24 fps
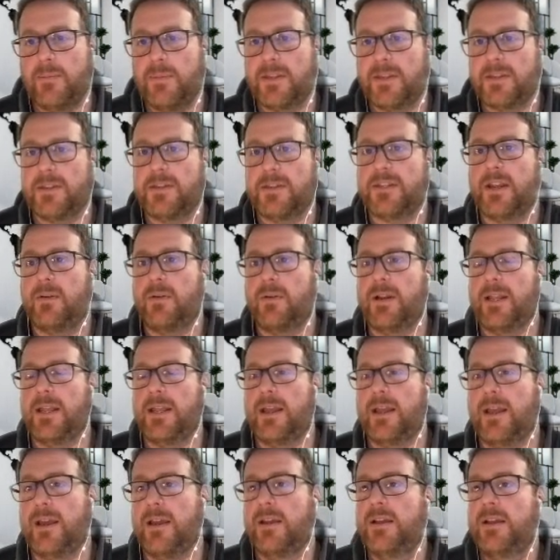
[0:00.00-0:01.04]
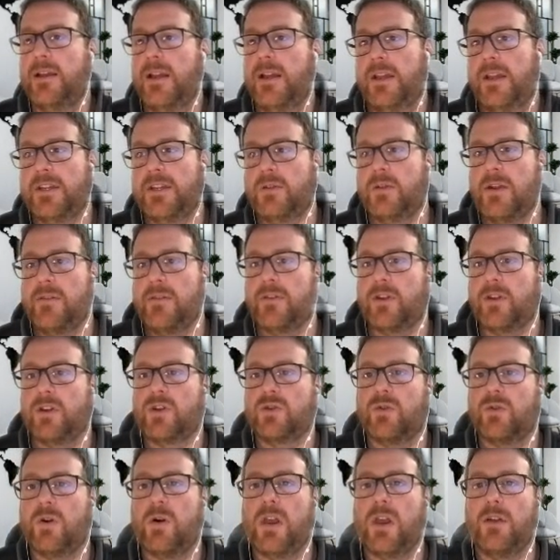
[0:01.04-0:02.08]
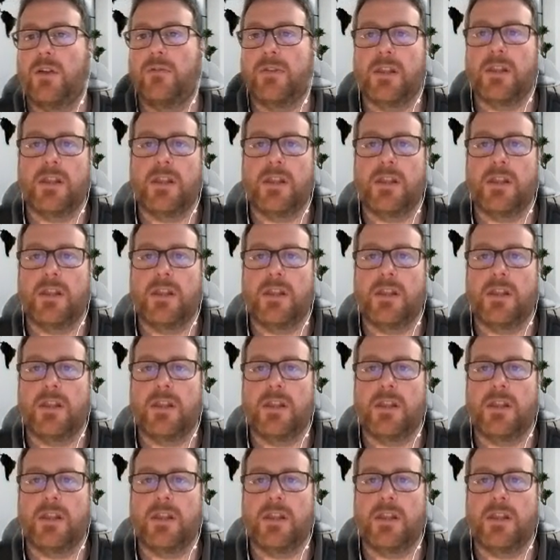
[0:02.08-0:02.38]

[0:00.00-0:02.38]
necessarily a degree of control over the